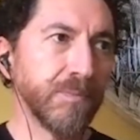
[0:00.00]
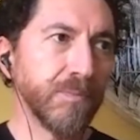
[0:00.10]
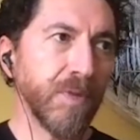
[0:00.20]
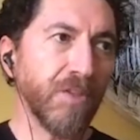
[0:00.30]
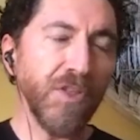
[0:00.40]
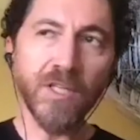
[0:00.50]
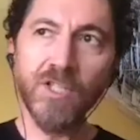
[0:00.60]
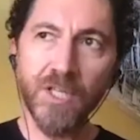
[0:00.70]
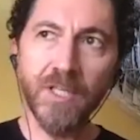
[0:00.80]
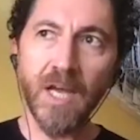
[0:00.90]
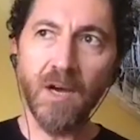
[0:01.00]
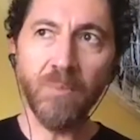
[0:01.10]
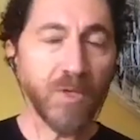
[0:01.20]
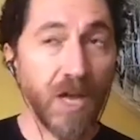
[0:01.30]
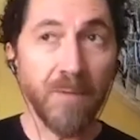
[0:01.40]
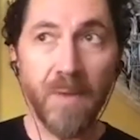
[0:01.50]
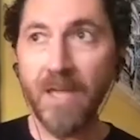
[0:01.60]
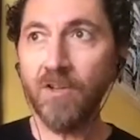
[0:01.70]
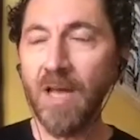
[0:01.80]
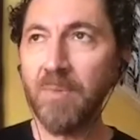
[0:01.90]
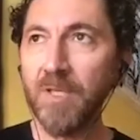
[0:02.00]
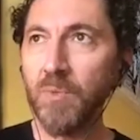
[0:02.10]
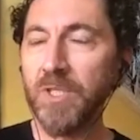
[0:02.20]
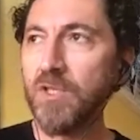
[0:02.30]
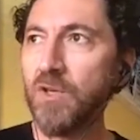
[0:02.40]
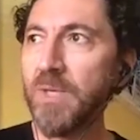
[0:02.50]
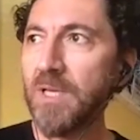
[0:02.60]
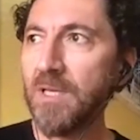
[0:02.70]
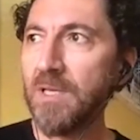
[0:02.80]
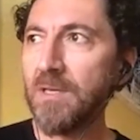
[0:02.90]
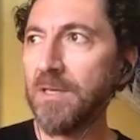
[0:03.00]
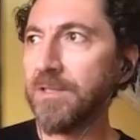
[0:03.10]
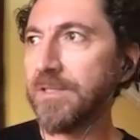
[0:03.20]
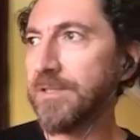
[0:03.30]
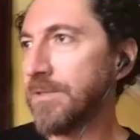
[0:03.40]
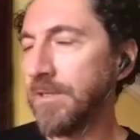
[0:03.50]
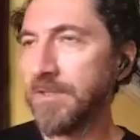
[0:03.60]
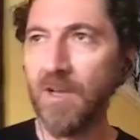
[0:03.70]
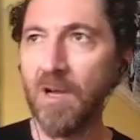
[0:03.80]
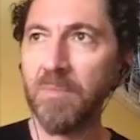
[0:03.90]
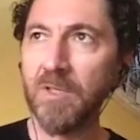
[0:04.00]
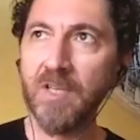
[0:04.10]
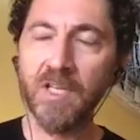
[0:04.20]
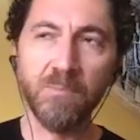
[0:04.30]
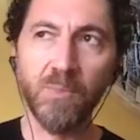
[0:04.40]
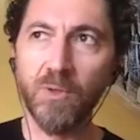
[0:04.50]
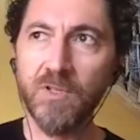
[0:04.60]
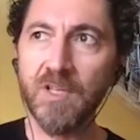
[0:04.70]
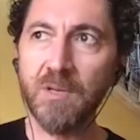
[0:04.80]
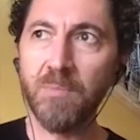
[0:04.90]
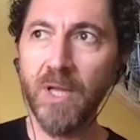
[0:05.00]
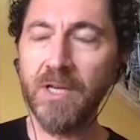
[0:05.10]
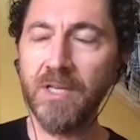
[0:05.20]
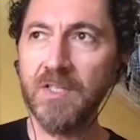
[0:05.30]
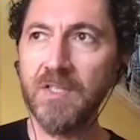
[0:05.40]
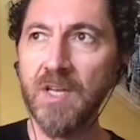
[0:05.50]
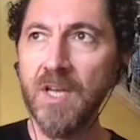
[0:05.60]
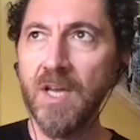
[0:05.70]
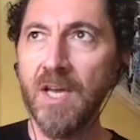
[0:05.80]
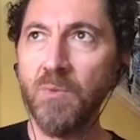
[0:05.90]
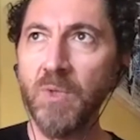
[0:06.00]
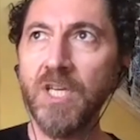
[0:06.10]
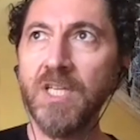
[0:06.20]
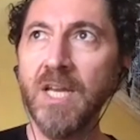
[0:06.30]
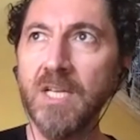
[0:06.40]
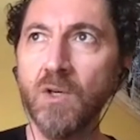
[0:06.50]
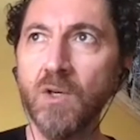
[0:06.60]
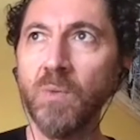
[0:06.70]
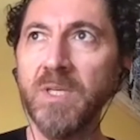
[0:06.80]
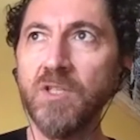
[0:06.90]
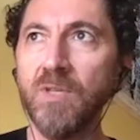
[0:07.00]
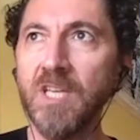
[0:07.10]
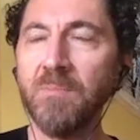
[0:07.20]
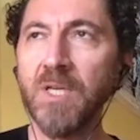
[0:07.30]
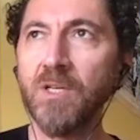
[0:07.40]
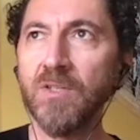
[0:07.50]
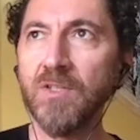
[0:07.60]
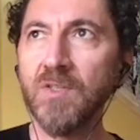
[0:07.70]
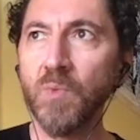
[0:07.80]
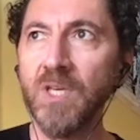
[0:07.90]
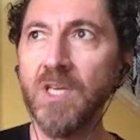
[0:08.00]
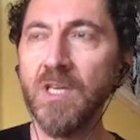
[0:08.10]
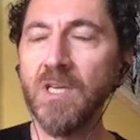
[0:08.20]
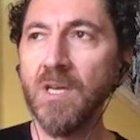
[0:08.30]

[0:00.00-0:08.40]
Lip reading: I think until now, because I collaborate with so many others, ensembles and composers and players, and with Kinan is always unique because we